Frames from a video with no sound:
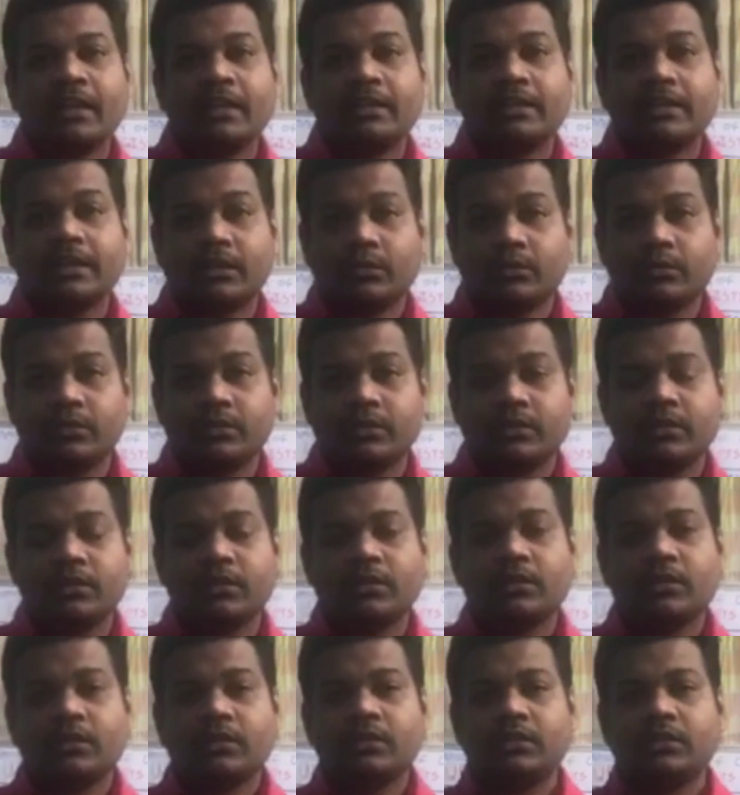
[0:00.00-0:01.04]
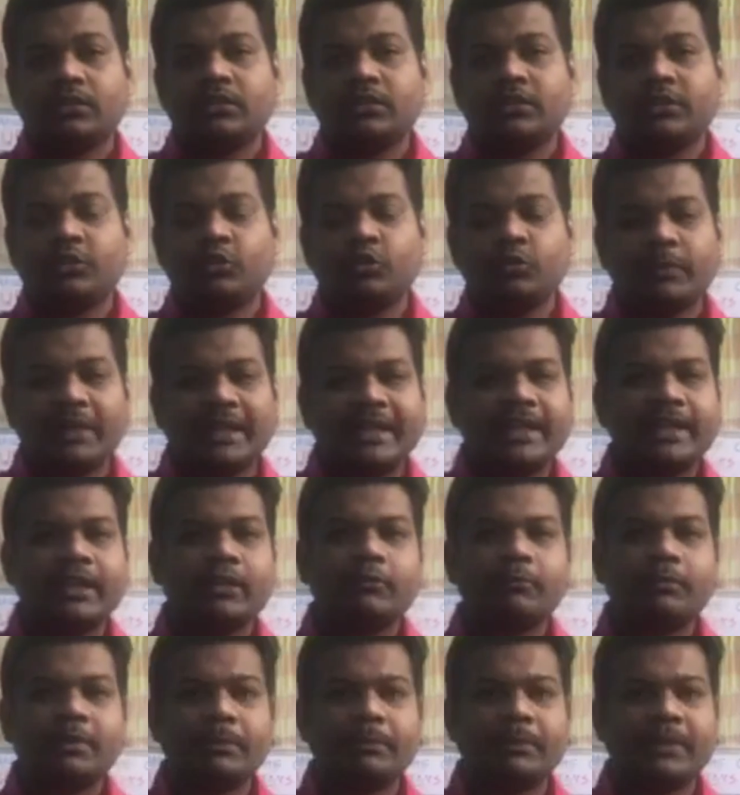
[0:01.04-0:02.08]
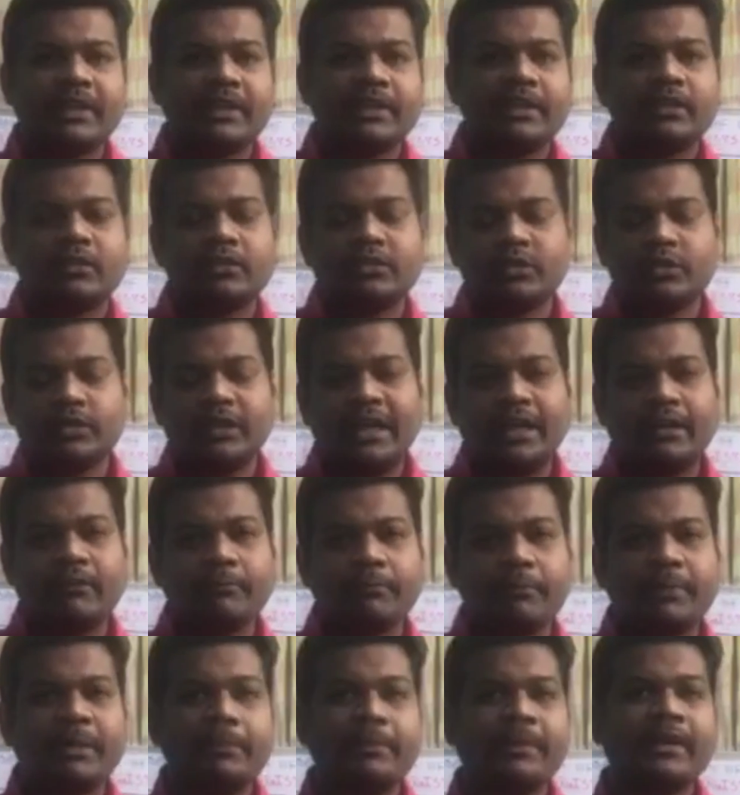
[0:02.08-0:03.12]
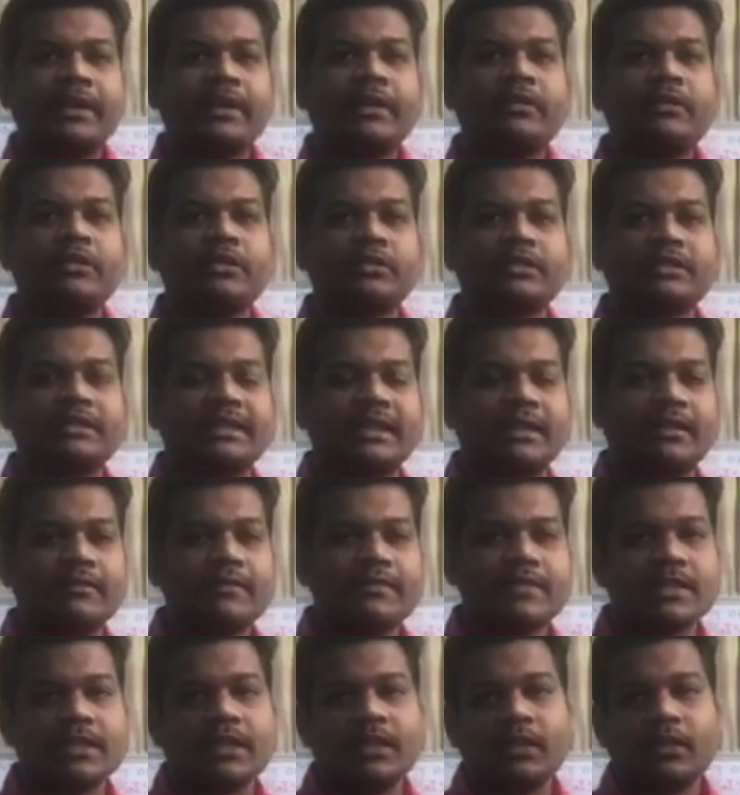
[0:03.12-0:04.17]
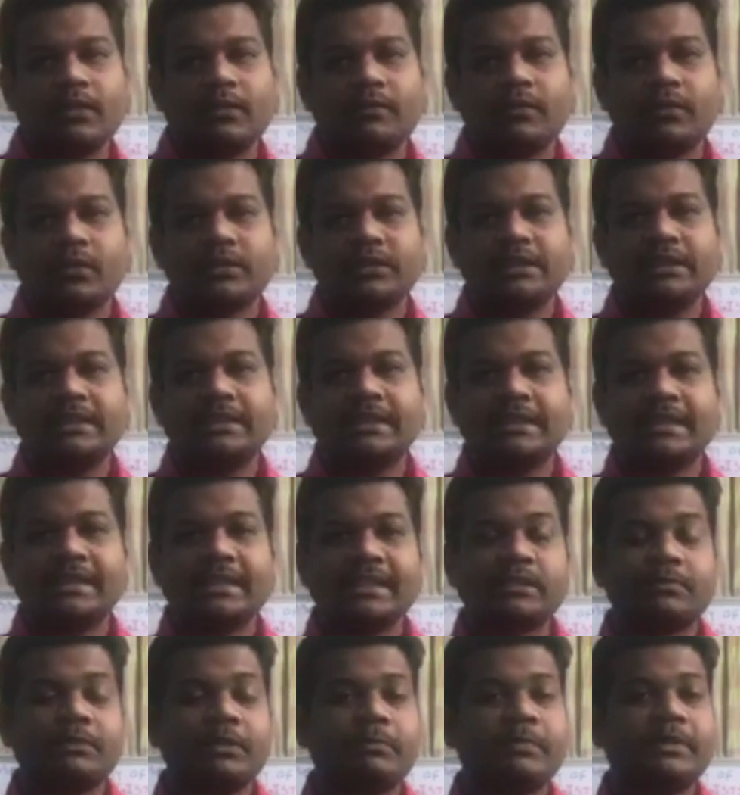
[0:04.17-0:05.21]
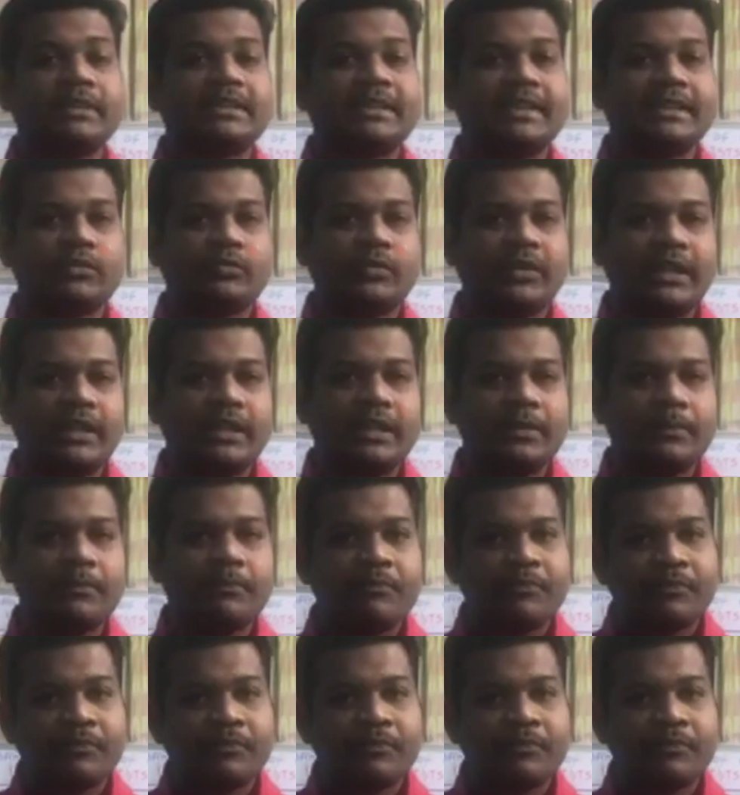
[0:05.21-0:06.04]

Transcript: Now, you might have prepared or you have prepared yourselves for the GS papers as well.